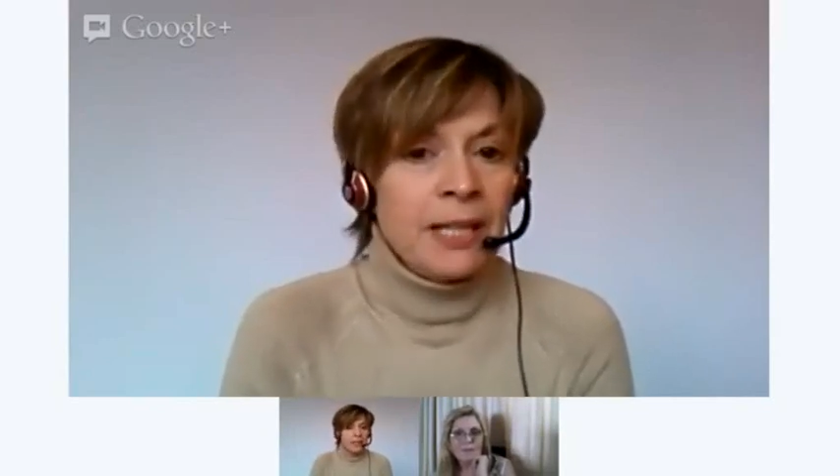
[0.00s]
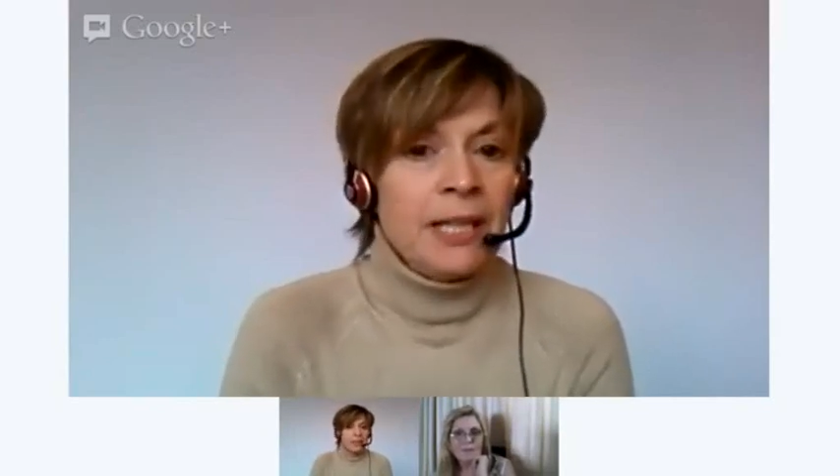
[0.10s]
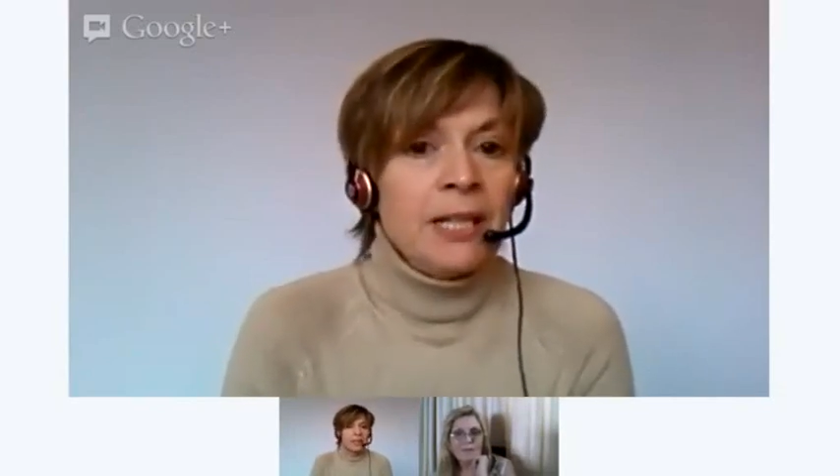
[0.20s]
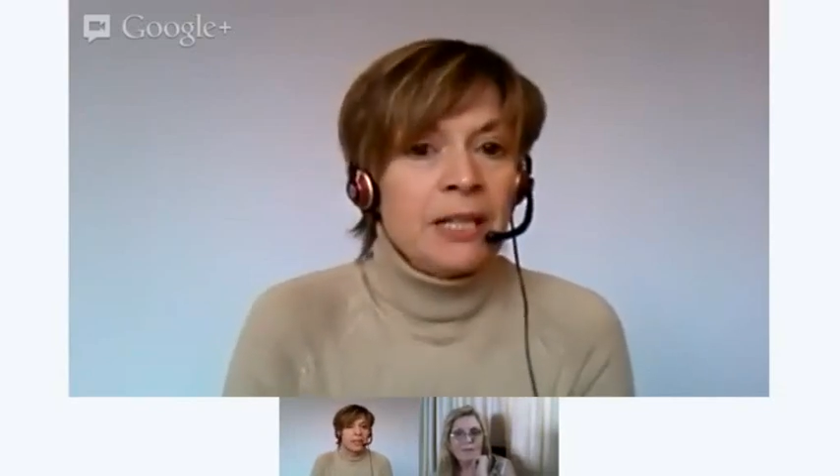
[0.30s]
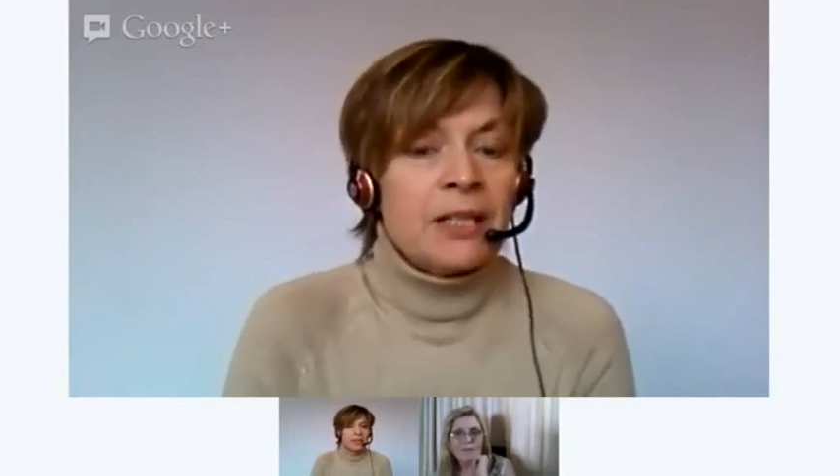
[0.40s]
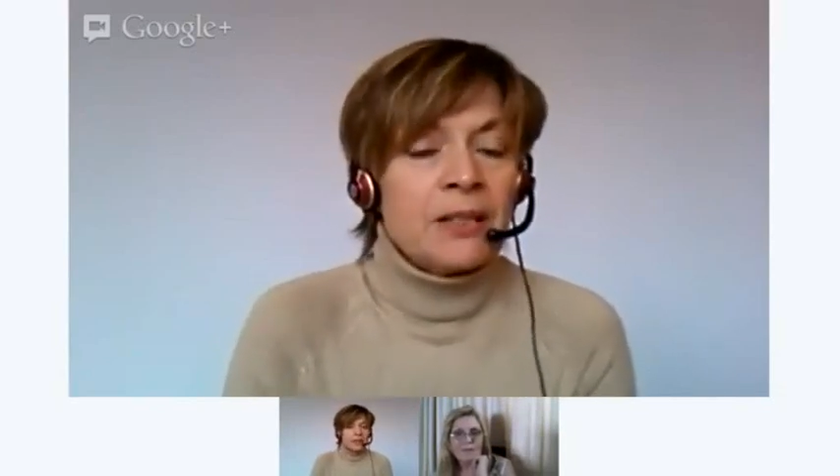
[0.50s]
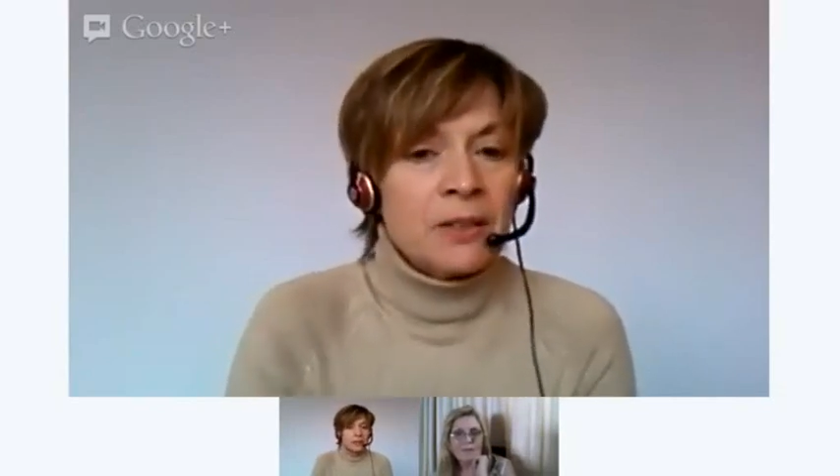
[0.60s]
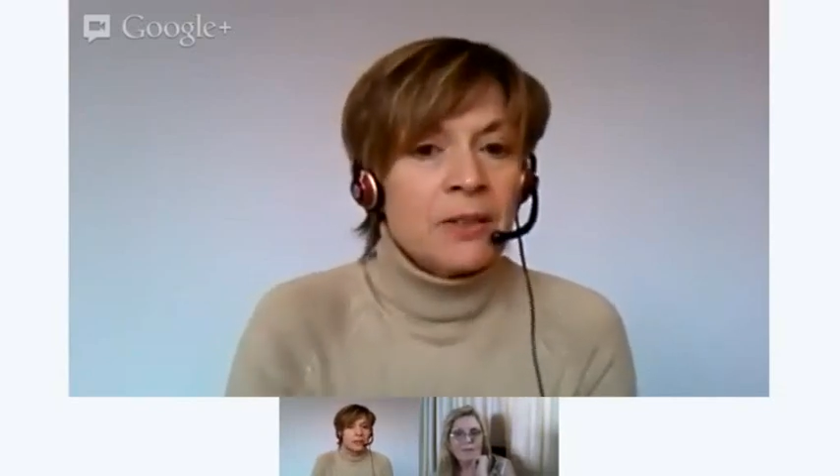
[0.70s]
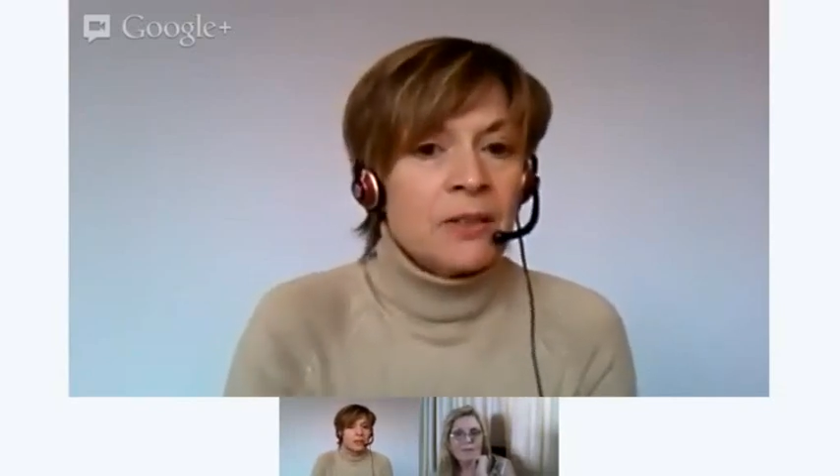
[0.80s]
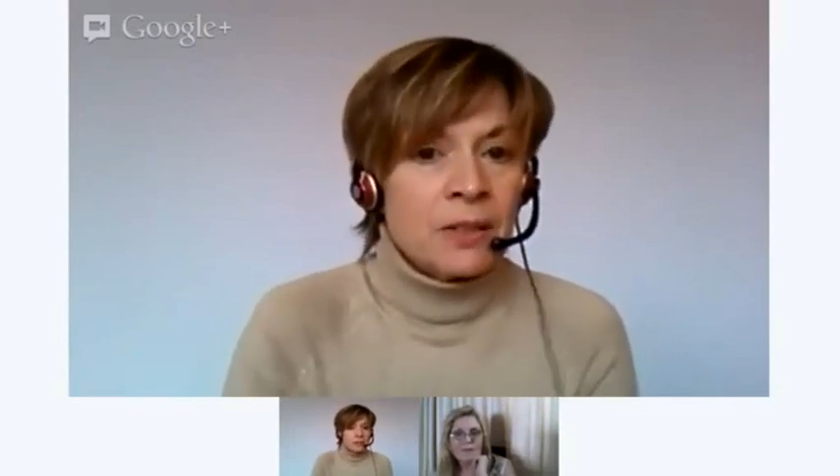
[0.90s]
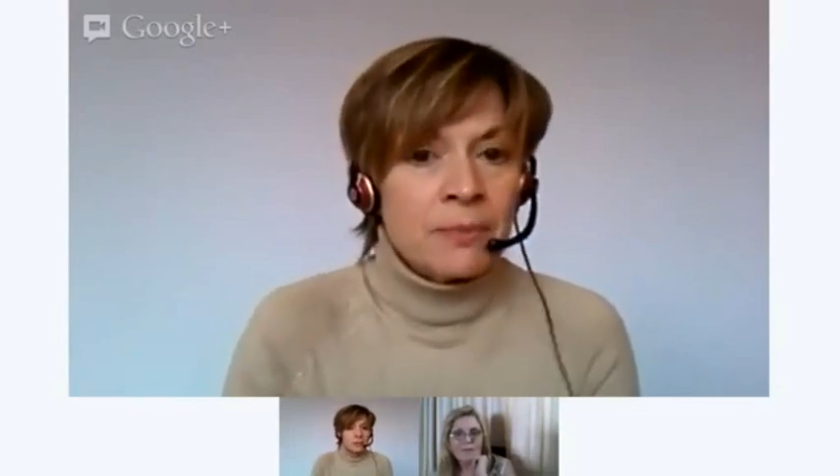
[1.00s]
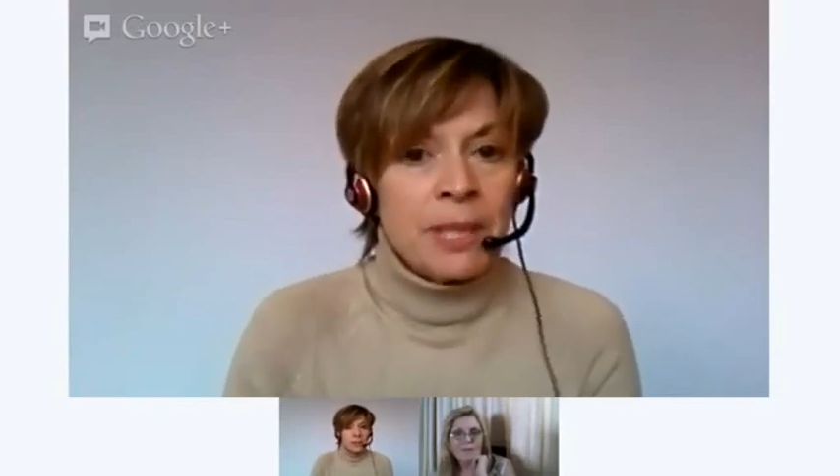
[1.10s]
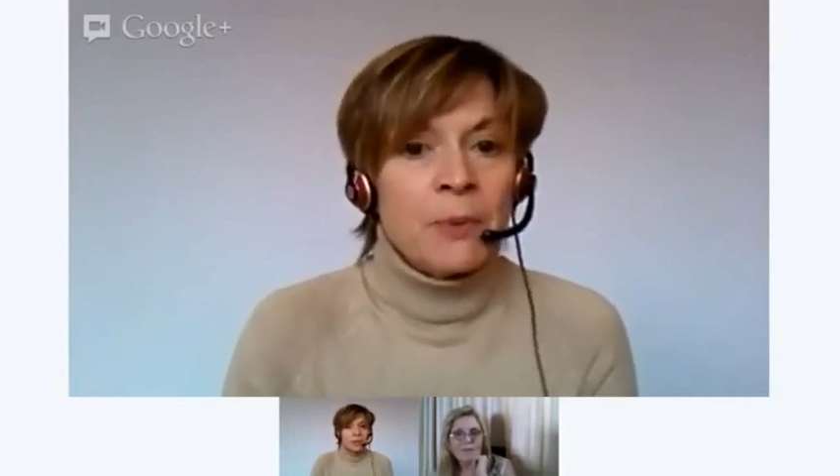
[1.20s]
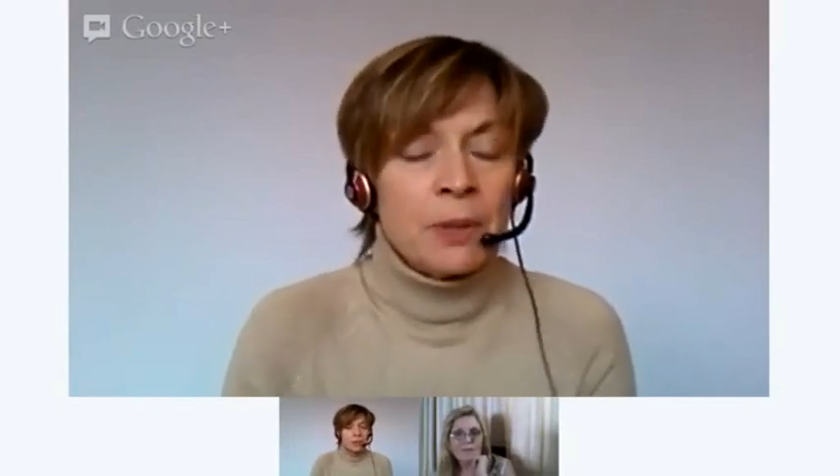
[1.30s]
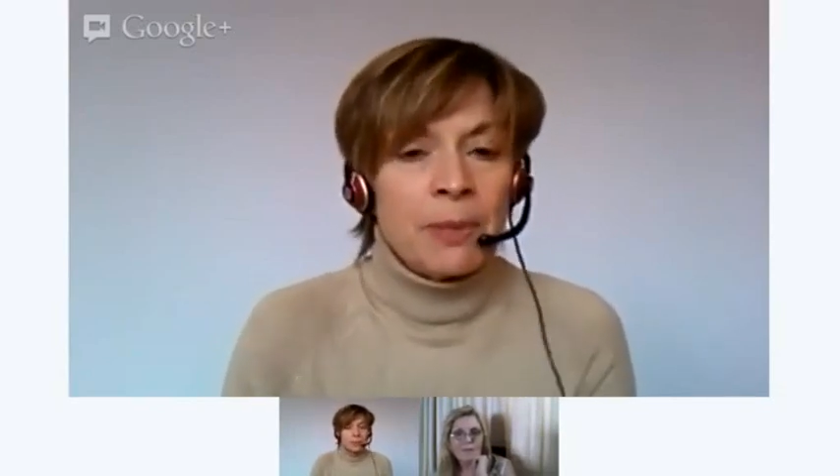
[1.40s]
need to
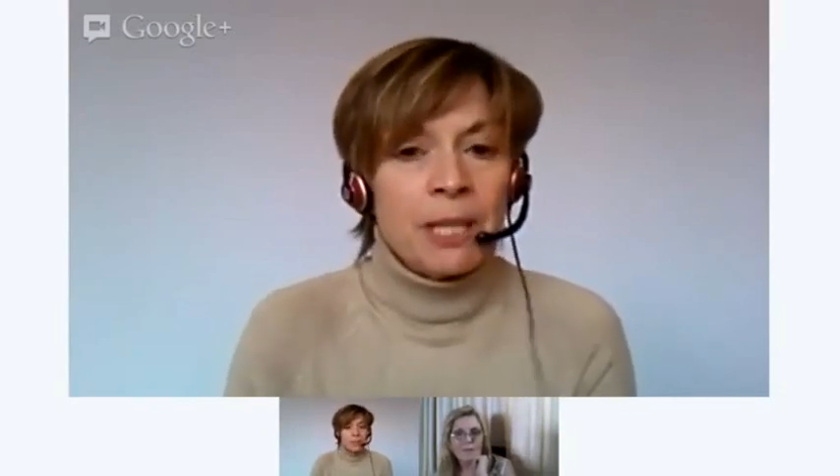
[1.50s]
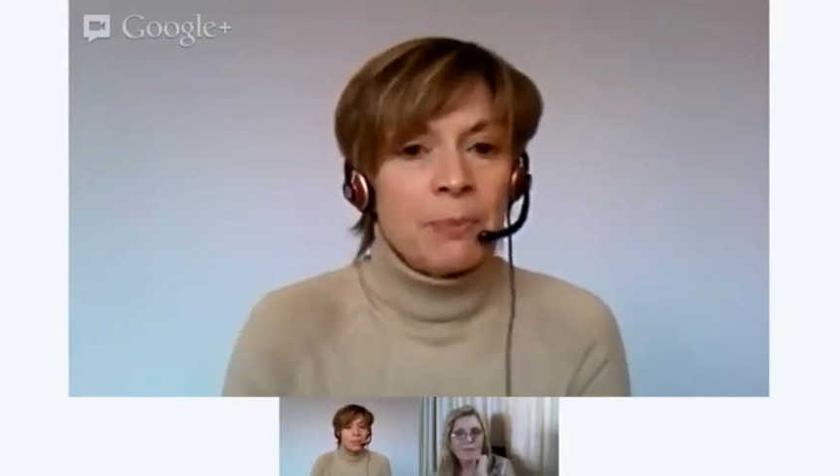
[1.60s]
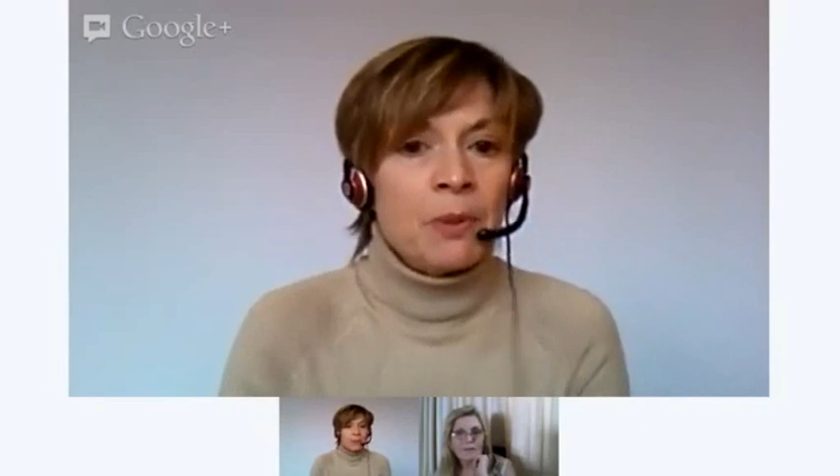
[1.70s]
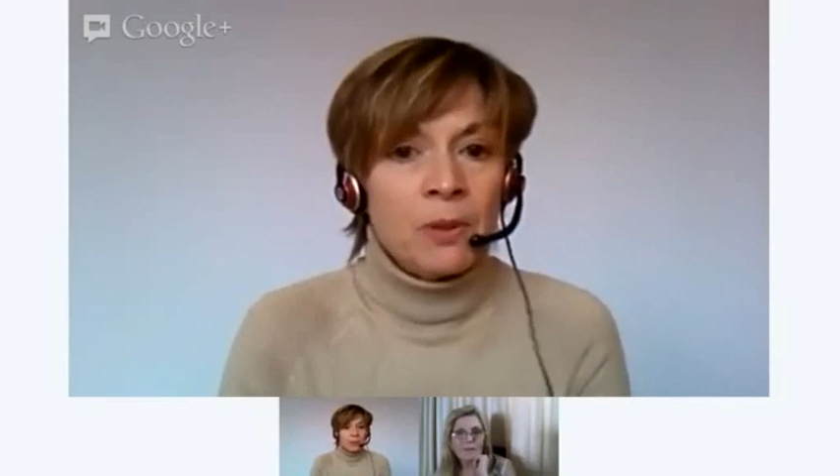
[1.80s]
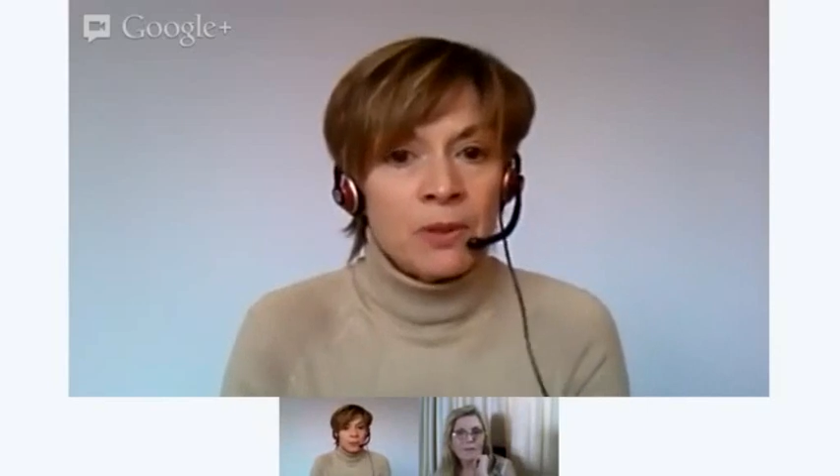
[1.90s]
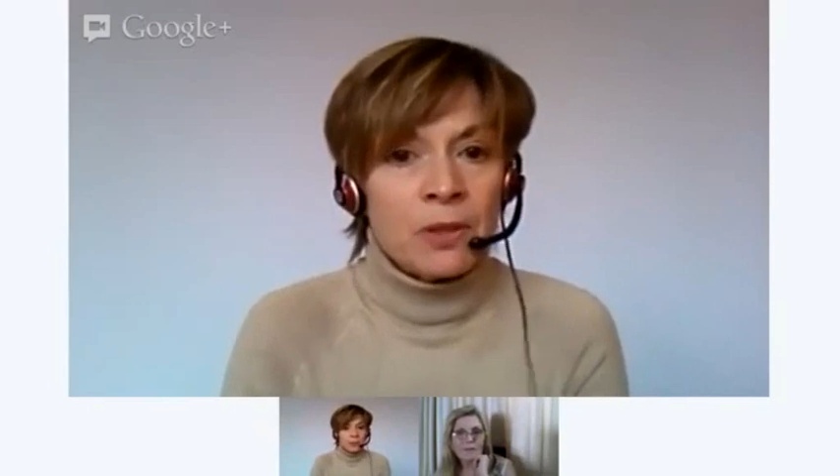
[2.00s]
be with people,